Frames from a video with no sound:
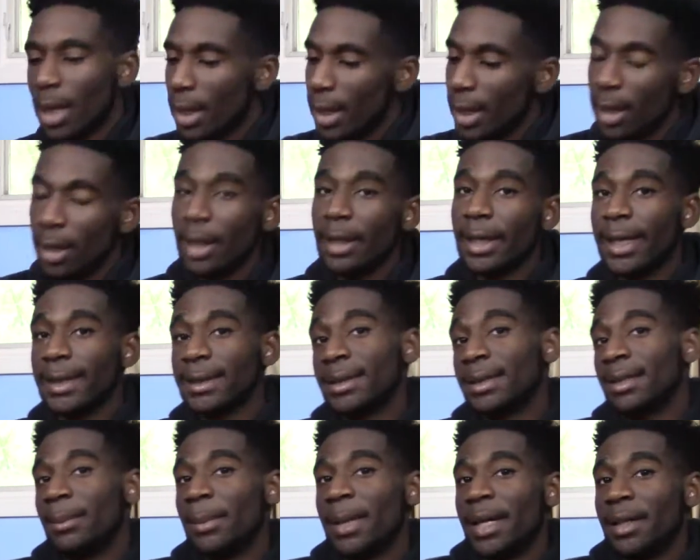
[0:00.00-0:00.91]
Hello guys, this
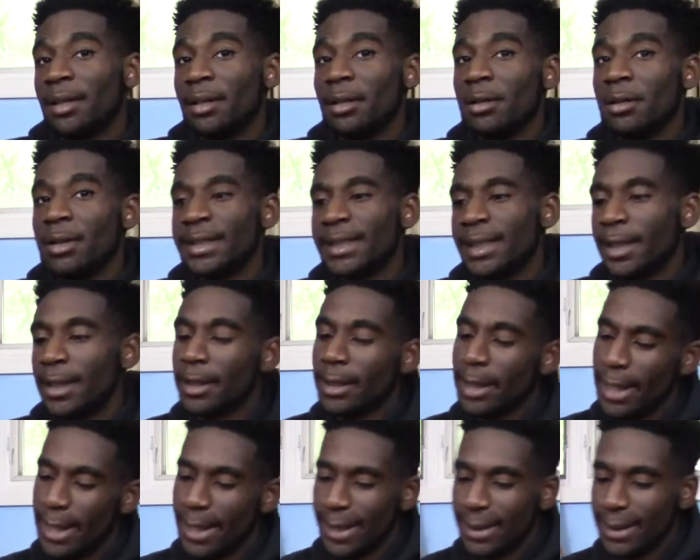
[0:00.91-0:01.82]
is the Mind of Lewis
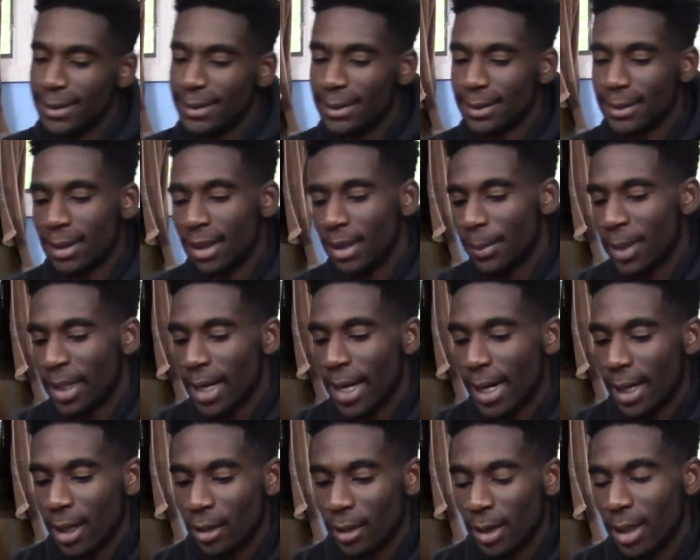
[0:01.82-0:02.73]
here, and this is going to be an
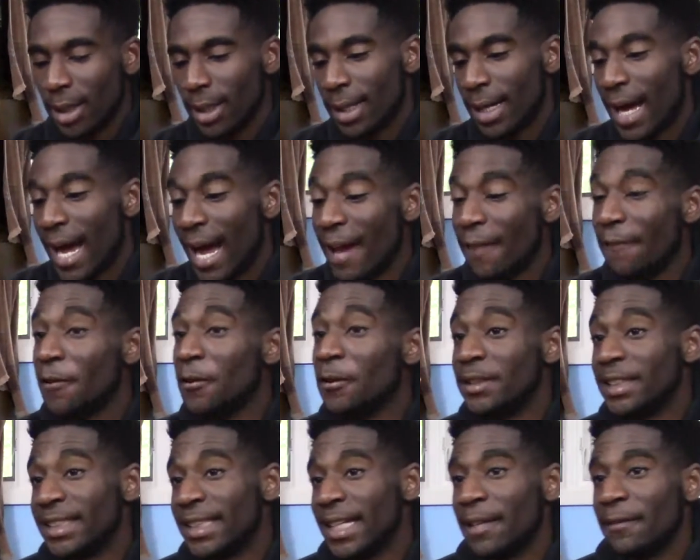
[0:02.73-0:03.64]
iPhone
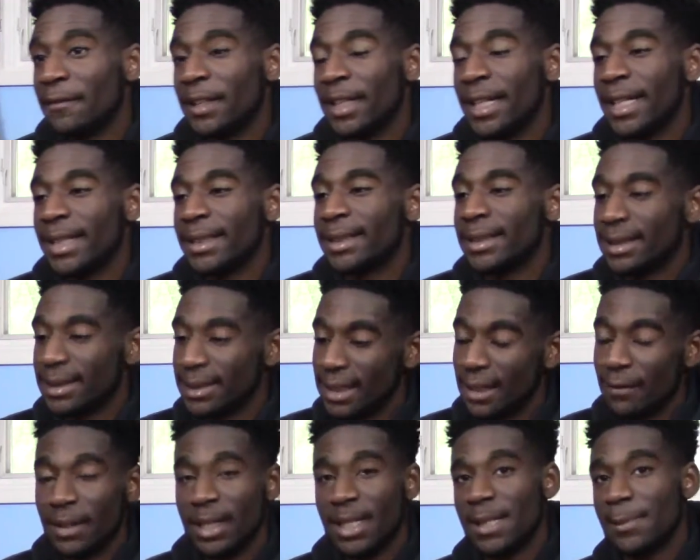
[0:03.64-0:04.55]
7s,
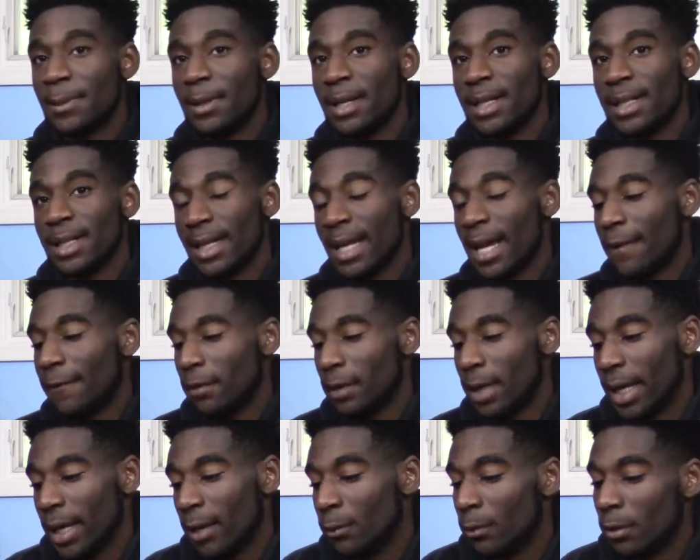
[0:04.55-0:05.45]
7s Plus, and iPhone
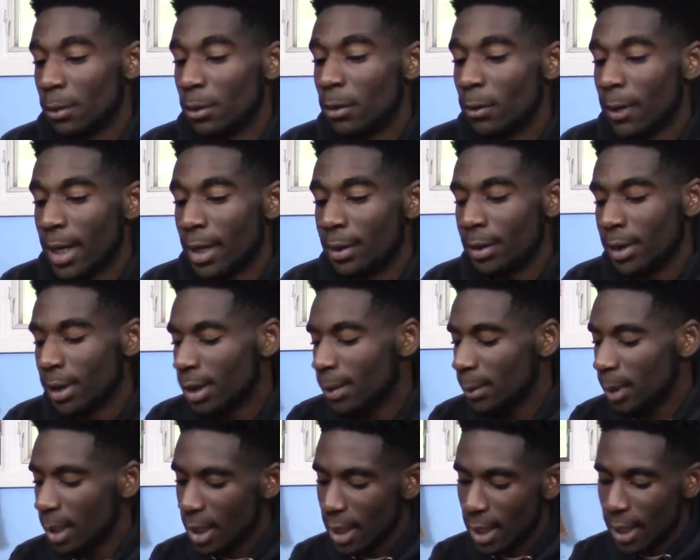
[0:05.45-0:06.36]
8 rumor
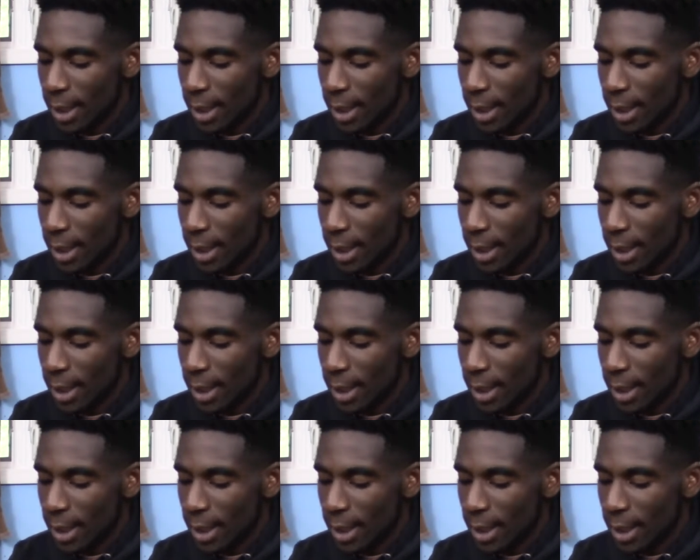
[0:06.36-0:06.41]
roundup.